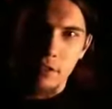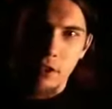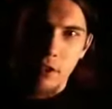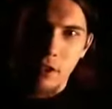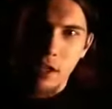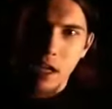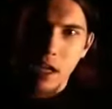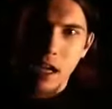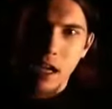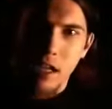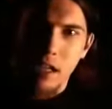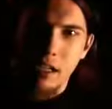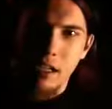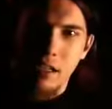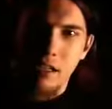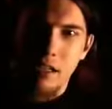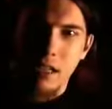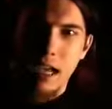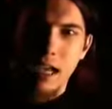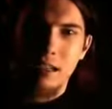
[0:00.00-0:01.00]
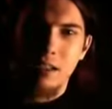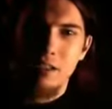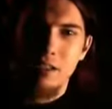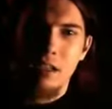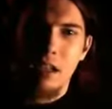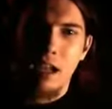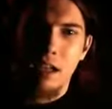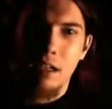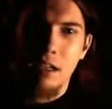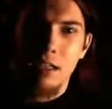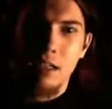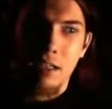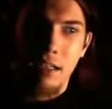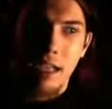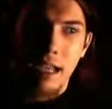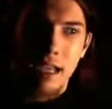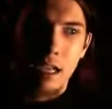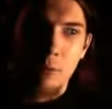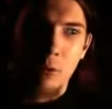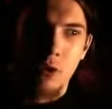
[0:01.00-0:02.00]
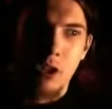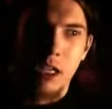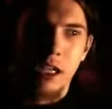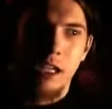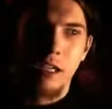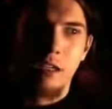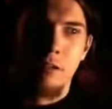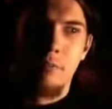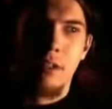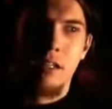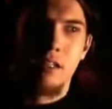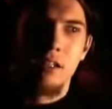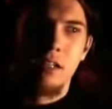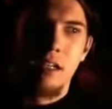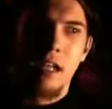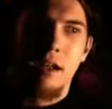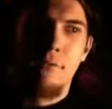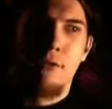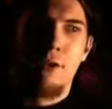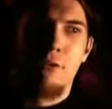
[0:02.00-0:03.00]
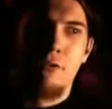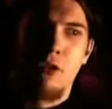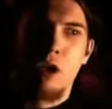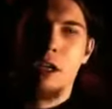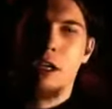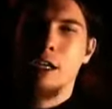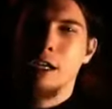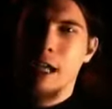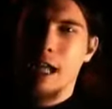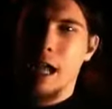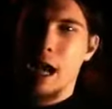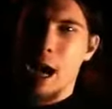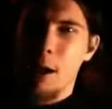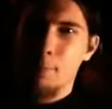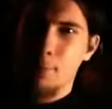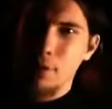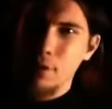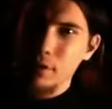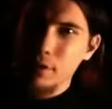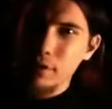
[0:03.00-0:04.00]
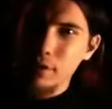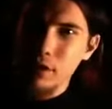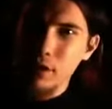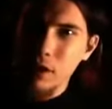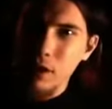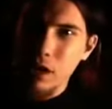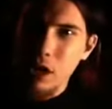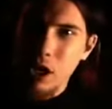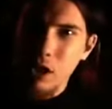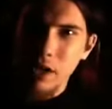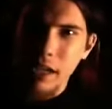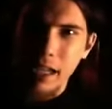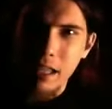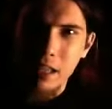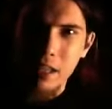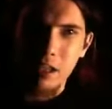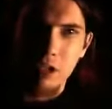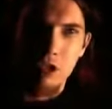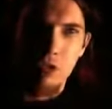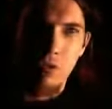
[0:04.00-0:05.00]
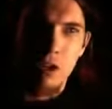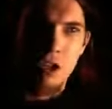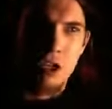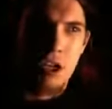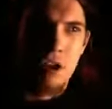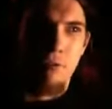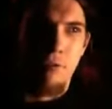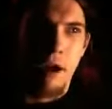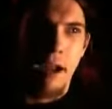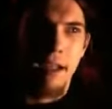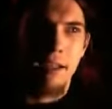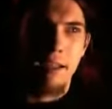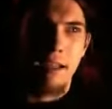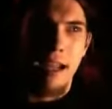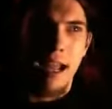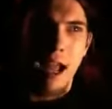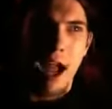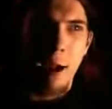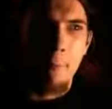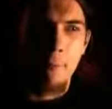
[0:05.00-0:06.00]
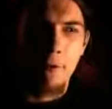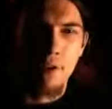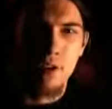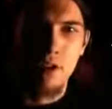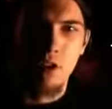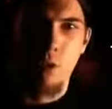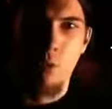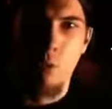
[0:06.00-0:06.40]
okay? In the animal kingdom, that's never fucking happened. Okay, the attrition rate that happens in the